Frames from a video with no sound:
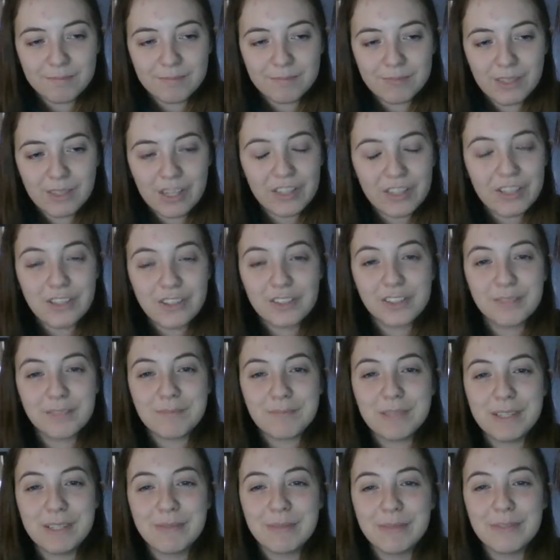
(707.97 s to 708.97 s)
I know
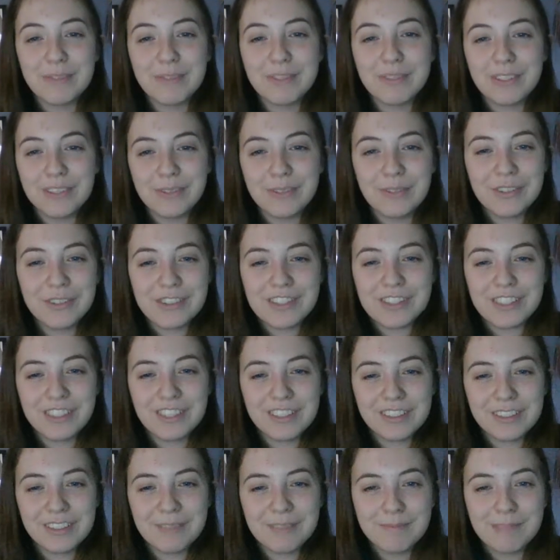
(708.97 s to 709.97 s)
some people are going to watch
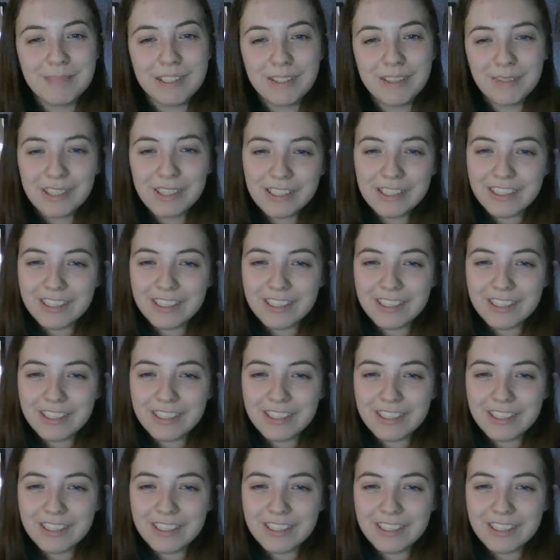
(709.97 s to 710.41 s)
this and be like, well,